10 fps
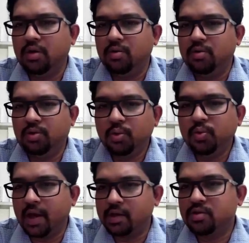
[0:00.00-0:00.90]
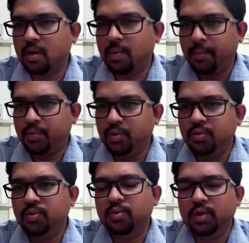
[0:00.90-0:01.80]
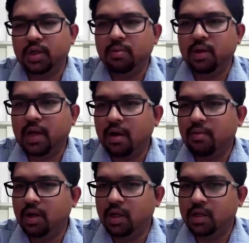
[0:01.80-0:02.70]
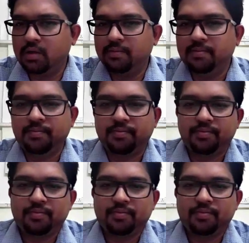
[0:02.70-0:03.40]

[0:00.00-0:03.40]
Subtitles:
2 angstrom, up to 2 it will calculate.